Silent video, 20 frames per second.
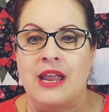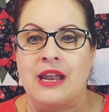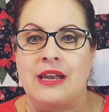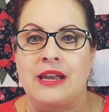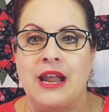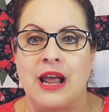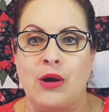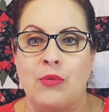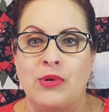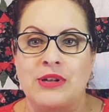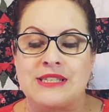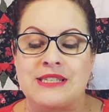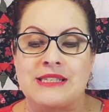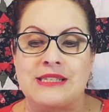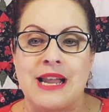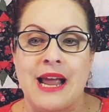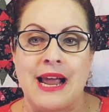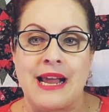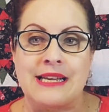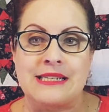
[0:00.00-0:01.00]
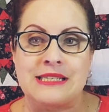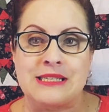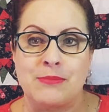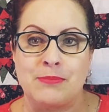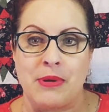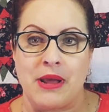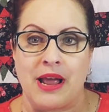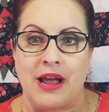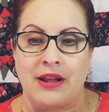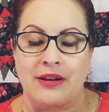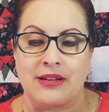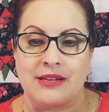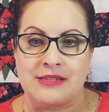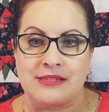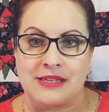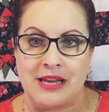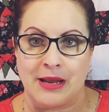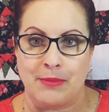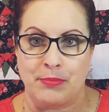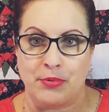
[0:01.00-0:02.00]
Now, what's nice about a
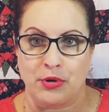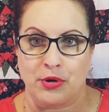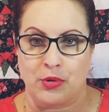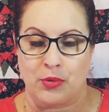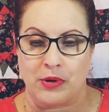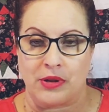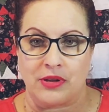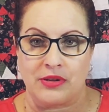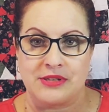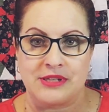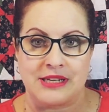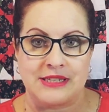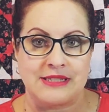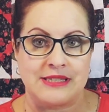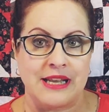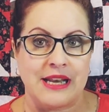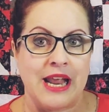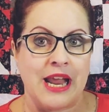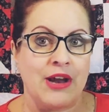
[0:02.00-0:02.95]
sampler quilt is that